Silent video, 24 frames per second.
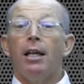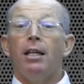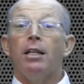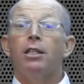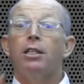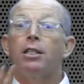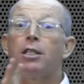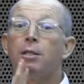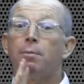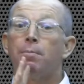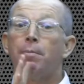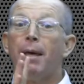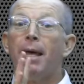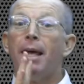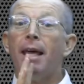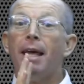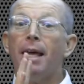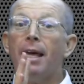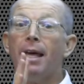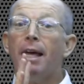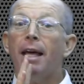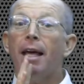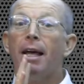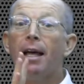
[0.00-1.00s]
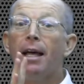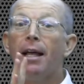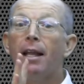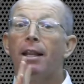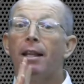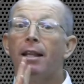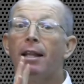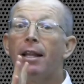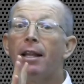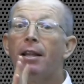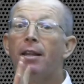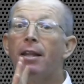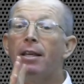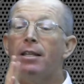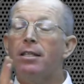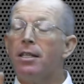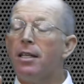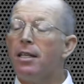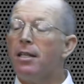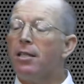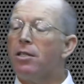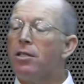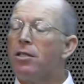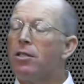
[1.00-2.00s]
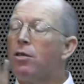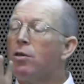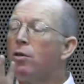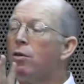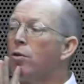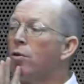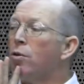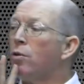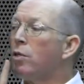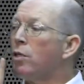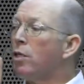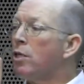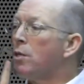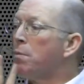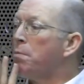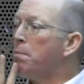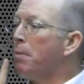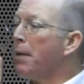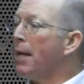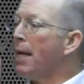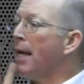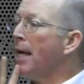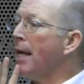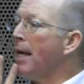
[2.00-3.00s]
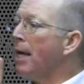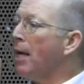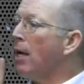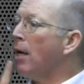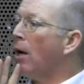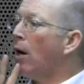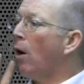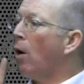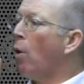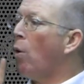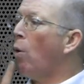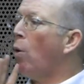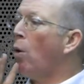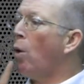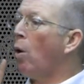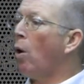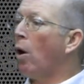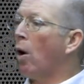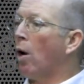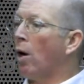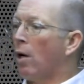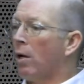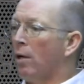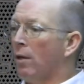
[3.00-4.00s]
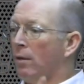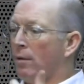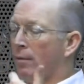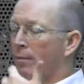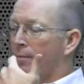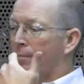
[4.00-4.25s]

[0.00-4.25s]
Speak. This is to speak or